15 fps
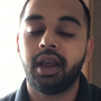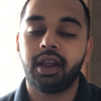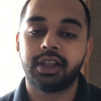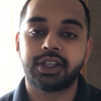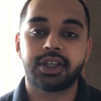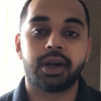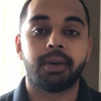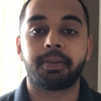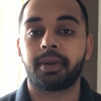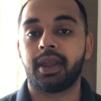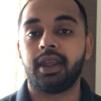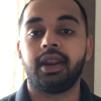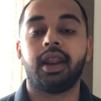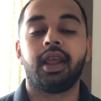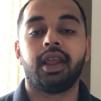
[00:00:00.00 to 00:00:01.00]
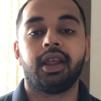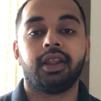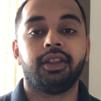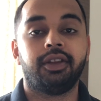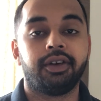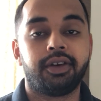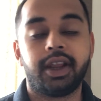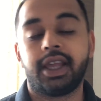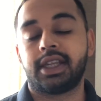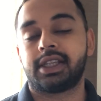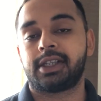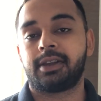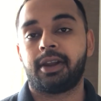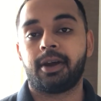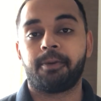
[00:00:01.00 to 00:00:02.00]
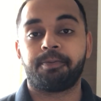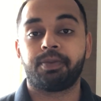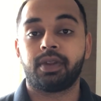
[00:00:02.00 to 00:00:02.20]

stop in the race. Now,